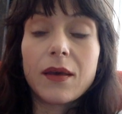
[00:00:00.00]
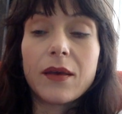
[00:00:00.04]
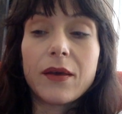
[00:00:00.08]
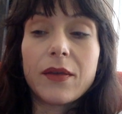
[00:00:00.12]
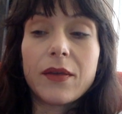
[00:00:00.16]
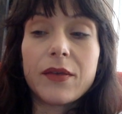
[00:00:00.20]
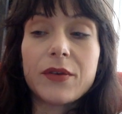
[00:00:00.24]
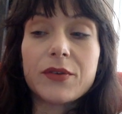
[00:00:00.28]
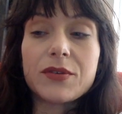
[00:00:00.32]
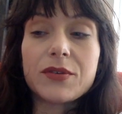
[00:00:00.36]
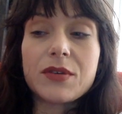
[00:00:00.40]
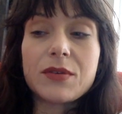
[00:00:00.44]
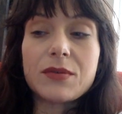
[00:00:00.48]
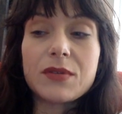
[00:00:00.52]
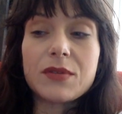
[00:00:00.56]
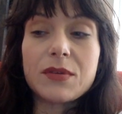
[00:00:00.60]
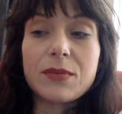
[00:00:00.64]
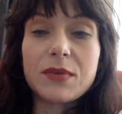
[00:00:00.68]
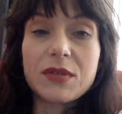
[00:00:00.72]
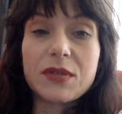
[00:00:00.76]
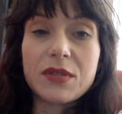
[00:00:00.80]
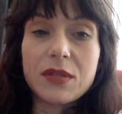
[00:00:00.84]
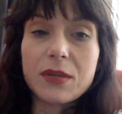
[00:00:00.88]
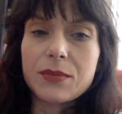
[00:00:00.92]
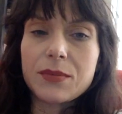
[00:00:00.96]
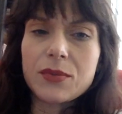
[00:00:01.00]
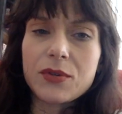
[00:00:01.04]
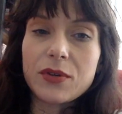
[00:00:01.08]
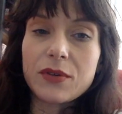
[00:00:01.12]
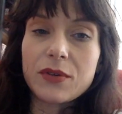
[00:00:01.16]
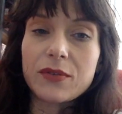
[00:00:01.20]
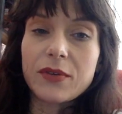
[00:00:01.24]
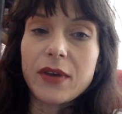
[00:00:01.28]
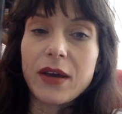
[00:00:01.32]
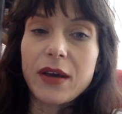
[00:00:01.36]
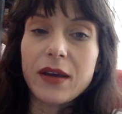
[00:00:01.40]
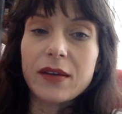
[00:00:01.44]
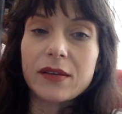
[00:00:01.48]
there seems to be some sort
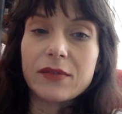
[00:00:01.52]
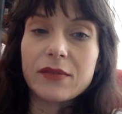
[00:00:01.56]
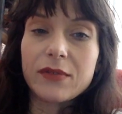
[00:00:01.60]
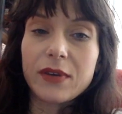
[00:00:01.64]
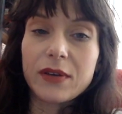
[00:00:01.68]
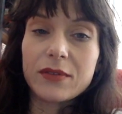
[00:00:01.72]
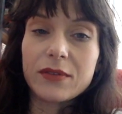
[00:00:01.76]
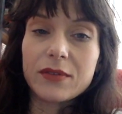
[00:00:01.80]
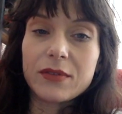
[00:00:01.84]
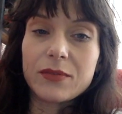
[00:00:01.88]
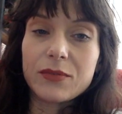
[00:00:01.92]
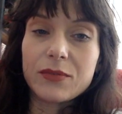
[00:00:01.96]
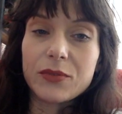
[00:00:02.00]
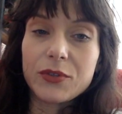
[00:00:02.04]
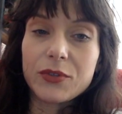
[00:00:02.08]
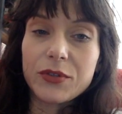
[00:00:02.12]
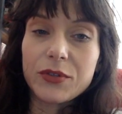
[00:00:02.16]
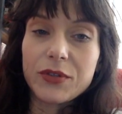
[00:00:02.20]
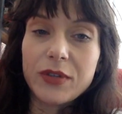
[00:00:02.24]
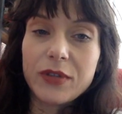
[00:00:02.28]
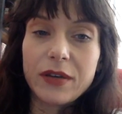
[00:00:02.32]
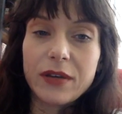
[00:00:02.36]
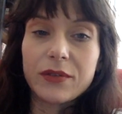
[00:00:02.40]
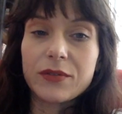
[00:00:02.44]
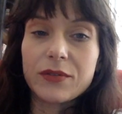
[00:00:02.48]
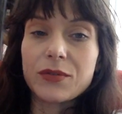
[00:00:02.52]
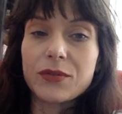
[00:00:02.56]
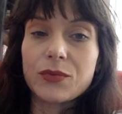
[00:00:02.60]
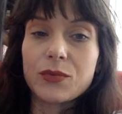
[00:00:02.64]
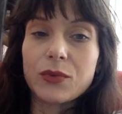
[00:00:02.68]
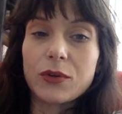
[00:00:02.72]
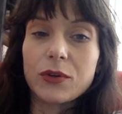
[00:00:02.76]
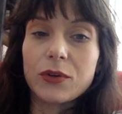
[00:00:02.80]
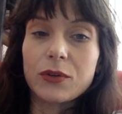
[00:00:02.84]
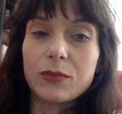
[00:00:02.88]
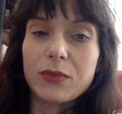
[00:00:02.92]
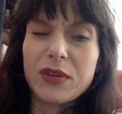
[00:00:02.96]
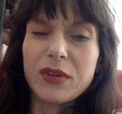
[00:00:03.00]
of god involved in Moristoun's
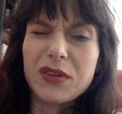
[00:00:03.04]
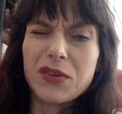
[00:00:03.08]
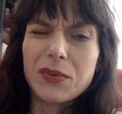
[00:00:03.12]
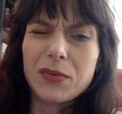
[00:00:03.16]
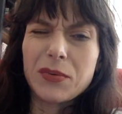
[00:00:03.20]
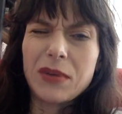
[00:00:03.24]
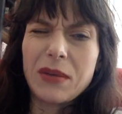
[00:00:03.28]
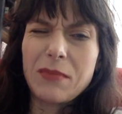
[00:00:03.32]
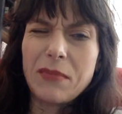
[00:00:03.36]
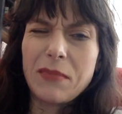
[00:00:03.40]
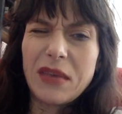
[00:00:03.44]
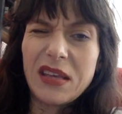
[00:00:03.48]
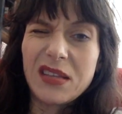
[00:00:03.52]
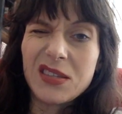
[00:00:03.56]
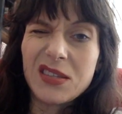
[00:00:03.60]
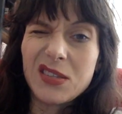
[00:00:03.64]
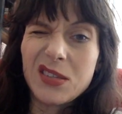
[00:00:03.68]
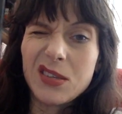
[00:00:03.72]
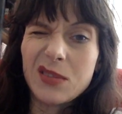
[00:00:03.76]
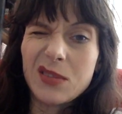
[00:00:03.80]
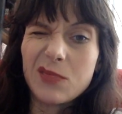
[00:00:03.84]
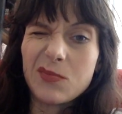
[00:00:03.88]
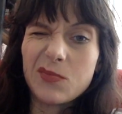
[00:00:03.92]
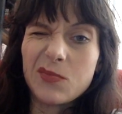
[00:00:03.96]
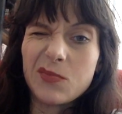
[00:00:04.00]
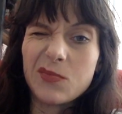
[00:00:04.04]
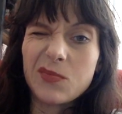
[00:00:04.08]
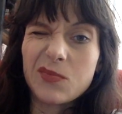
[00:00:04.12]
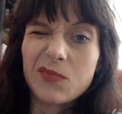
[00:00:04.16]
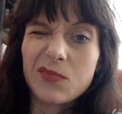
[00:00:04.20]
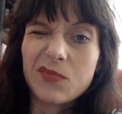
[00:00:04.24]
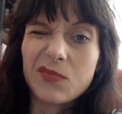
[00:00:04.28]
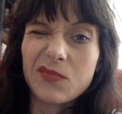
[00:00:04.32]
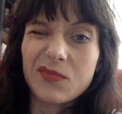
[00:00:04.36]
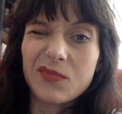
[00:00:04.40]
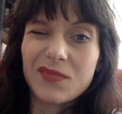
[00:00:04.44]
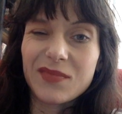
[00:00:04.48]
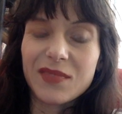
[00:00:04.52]
world, but nobody meets him.
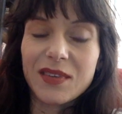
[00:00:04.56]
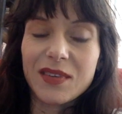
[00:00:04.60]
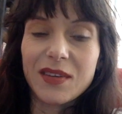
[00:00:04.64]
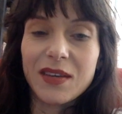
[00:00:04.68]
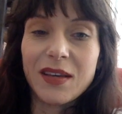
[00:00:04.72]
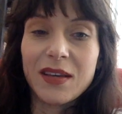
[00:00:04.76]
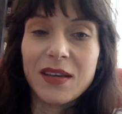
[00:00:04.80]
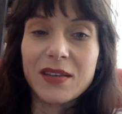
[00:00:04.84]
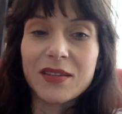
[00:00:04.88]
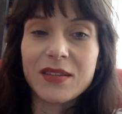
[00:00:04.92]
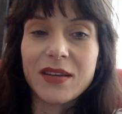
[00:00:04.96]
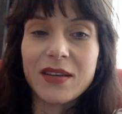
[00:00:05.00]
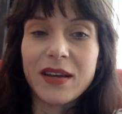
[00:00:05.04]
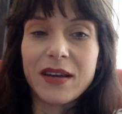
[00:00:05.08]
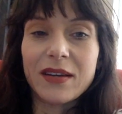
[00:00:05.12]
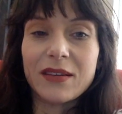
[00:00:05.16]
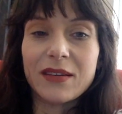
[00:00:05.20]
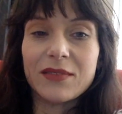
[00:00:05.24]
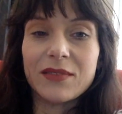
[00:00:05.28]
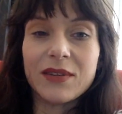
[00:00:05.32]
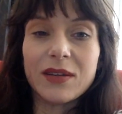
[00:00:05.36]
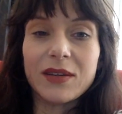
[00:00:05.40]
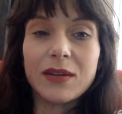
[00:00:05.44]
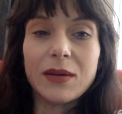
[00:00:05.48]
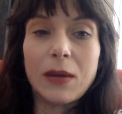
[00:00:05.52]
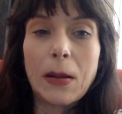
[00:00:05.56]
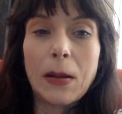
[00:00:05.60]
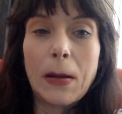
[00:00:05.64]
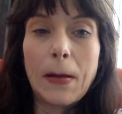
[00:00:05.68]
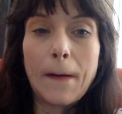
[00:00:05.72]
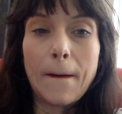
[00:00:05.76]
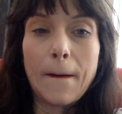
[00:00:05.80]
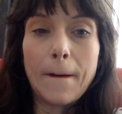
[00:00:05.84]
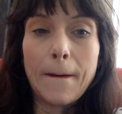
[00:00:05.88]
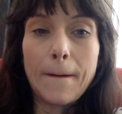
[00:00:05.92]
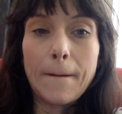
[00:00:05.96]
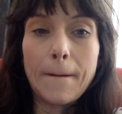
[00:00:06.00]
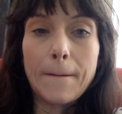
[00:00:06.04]
He's kind of a
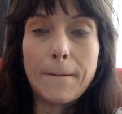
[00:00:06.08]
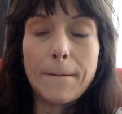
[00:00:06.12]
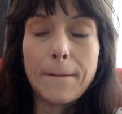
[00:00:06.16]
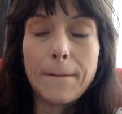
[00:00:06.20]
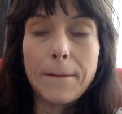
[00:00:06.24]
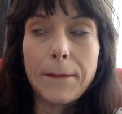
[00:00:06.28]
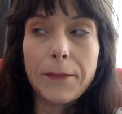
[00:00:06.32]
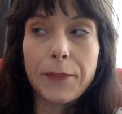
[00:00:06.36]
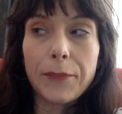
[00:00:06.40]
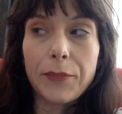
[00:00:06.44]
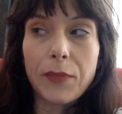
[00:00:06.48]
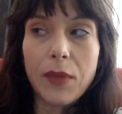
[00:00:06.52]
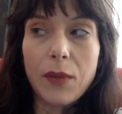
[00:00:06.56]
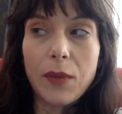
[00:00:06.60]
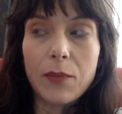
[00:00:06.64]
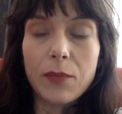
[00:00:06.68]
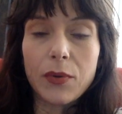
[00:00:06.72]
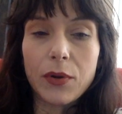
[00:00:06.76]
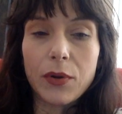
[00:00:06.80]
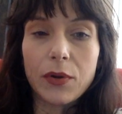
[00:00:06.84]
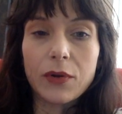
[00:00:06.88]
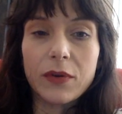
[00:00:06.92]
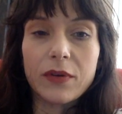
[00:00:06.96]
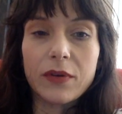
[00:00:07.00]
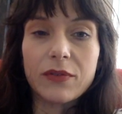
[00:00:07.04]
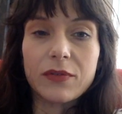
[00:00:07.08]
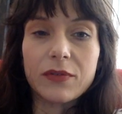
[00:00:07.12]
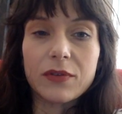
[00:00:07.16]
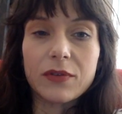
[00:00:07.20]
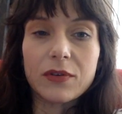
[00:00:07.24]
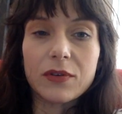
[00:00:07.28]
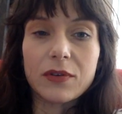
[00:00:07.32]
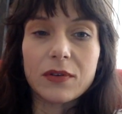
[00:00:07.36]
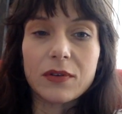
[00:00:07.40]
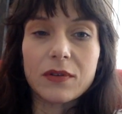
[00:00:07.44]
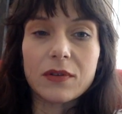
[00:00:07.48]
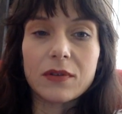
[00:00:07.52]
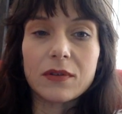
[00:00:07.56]

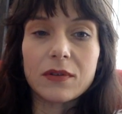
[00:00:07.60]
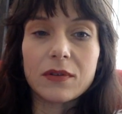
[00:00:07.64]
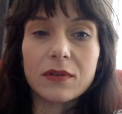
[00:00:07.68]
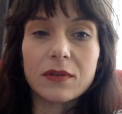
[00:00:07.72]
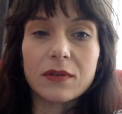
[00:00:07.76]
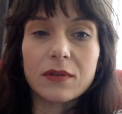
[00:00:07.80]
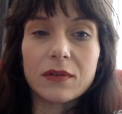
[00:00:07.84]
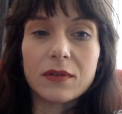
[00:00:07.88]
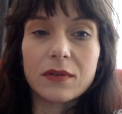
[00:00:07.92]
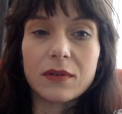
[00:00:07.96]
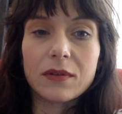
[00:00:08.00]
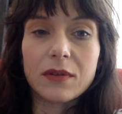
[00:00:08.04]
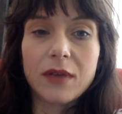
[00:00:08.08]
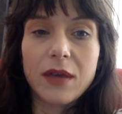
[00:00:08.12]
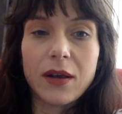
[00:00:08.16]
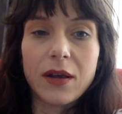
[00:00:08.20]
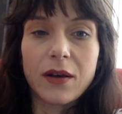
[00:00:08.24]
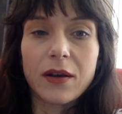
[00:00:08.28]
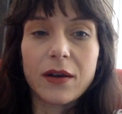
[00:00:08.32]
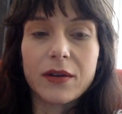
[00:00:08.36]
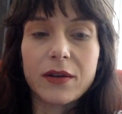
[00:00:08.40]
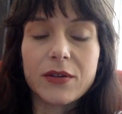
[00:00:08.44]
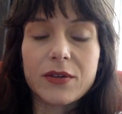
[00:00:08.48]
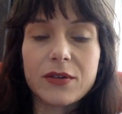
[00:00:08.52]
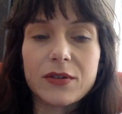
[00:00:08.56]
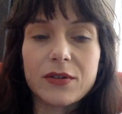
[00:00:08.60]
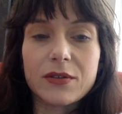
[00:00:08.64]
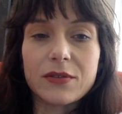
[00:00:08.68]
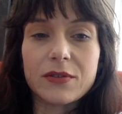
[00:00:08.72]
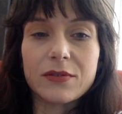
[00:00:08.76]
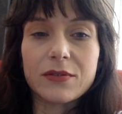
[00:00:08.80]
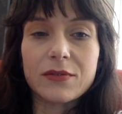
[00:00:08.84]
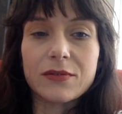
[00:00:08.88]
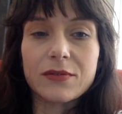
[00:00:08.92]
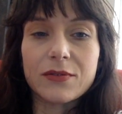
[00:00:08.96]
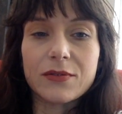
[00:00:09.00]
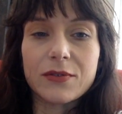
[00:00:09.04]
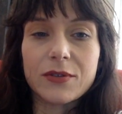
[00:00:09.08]
peripheral character or
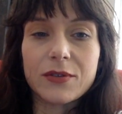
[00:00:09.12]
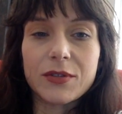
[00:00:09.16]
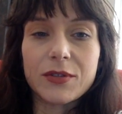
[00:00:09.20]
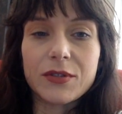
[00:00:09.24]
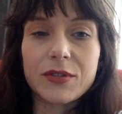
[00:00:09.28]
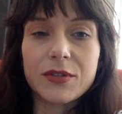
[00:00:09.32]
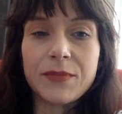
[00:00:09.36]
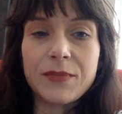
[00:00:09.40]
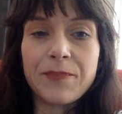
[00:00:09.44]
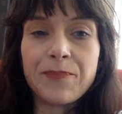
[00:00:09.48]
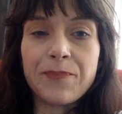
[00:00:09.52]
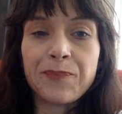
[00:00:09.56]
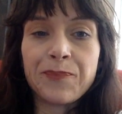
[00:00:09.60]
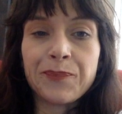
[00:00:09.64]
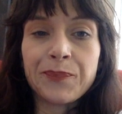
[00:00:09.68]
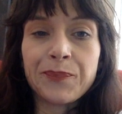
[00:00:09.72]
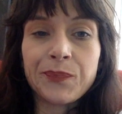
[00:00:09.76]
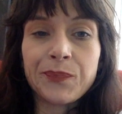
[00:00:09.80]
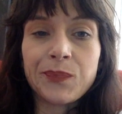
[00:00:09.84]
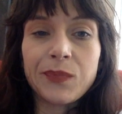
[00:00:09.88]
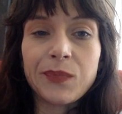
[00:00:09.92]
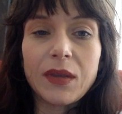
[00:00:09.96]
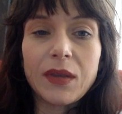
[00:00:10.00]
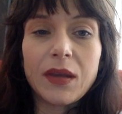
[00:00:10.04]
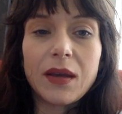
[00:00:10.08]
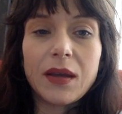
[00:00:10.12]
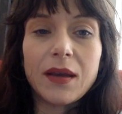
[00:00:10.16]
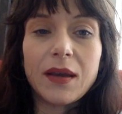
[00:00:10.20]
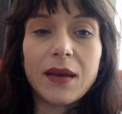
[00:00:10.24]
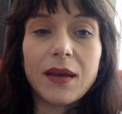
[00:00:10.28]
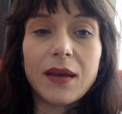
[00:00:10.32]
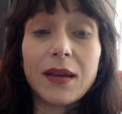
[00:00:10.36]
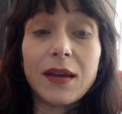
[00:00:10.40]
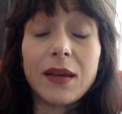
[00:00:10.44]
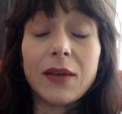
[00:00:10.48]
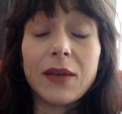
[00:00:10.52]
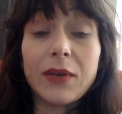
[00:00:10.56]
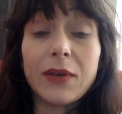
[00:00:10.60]
force.
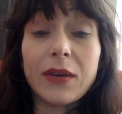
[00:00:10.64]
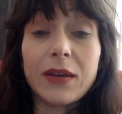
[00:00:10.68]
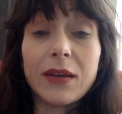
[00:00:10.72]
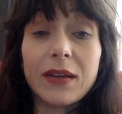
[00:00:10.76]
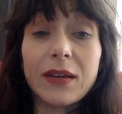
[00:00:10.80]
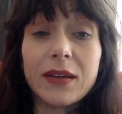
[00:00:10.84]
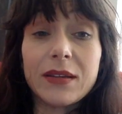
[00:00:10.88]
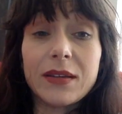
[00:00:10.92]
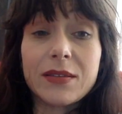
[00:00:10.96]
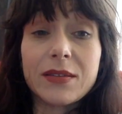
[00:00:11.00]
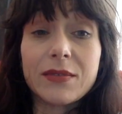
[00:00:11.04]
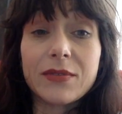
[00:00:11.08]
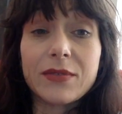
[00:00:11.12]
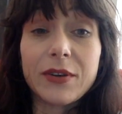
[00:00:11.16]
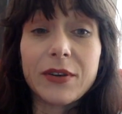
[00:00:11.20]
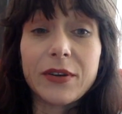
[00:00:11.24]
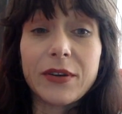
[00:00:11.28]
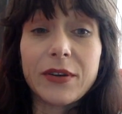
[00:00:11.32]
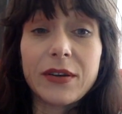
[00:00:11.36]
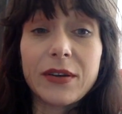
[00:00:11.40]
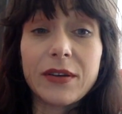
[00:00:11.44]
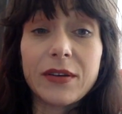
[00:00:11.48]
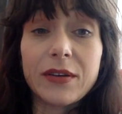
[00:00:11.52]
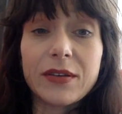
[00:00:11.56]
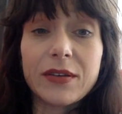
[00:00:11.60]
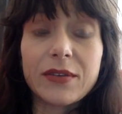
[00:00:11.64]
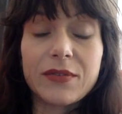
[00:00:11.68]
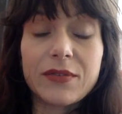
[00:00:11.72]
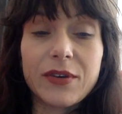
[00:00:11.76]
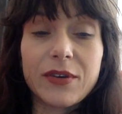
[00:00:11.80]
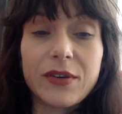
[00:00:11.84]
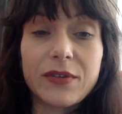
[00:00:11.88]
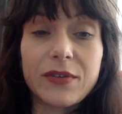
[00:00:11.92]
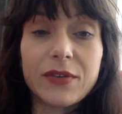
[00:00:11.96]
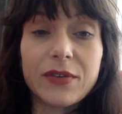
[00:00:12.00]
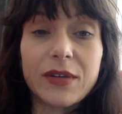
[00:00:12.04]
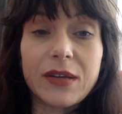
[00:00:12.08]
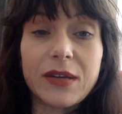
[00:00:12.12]
Anyway, it's a very it's a very
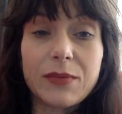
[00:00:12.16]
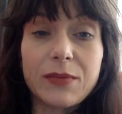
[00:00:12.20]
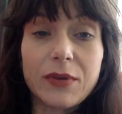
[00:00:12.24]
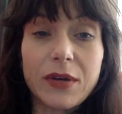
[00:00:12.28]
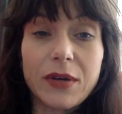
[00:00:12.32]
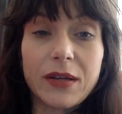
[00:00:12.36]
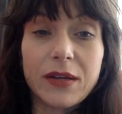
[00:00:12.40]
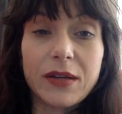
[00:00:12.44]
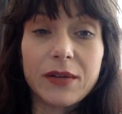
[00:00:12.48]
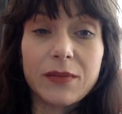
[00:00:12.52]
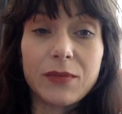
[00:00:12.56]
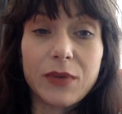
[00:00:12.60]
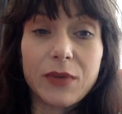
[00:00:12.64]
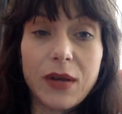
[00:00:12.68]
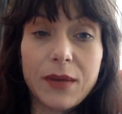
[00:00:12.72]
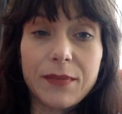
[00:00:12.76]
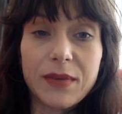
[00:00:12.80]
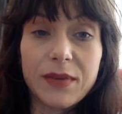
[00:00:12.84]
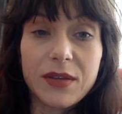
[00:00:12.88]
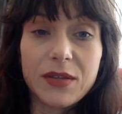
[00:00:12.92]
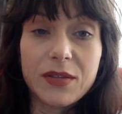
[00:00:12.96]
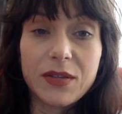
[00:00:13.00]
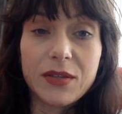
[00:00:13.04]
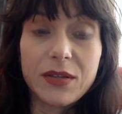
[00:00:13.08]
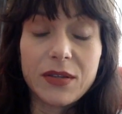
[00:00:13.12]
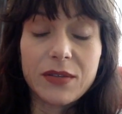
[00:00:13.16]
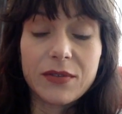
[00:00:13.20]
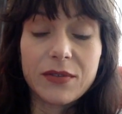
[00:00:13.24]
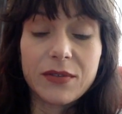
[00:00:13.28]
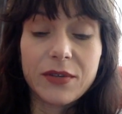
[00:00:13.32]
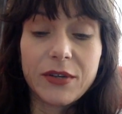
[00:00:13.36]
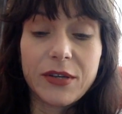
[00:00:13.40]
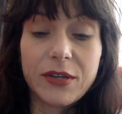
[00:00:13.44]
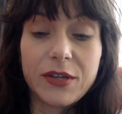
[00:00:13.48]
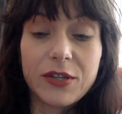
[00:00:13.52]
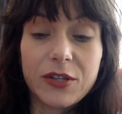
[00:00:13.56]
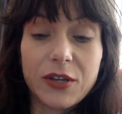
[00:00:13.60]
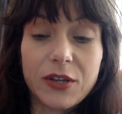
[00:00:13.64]
funny premise and it's a
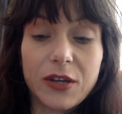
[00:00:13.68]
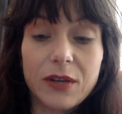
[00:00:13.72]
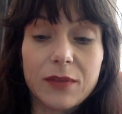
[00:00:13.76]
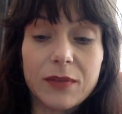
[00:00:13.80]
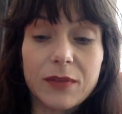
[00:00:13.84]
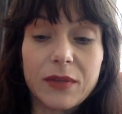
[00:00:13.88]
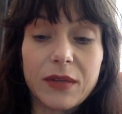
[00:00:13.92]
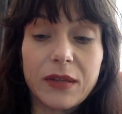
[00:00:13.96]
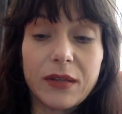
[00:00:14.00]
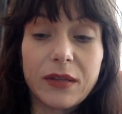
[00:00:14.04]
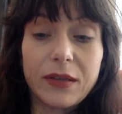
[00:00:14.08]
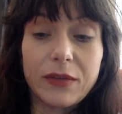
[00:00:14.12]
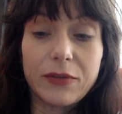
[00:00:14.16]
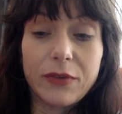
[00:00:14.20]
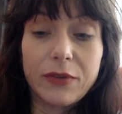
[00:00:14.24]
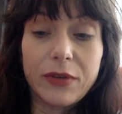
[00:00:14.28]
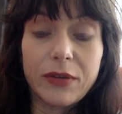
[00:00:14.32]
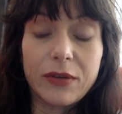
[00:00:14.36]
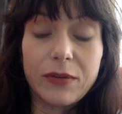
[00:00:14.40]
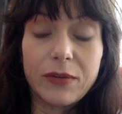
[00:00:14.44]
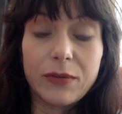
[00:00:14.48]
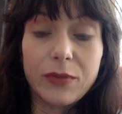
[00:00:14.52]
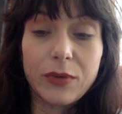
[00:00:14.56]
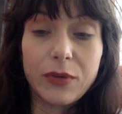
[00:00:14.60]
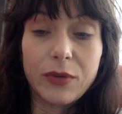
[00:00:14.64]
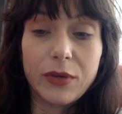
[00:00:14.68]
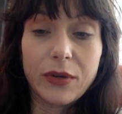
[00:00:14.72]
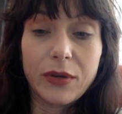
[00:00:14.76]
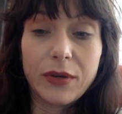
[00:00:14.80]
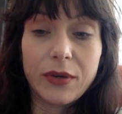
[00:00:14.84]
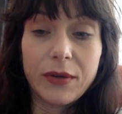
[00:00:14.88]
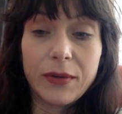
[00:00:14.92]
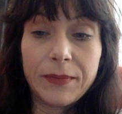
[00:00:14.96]
very charmingly written book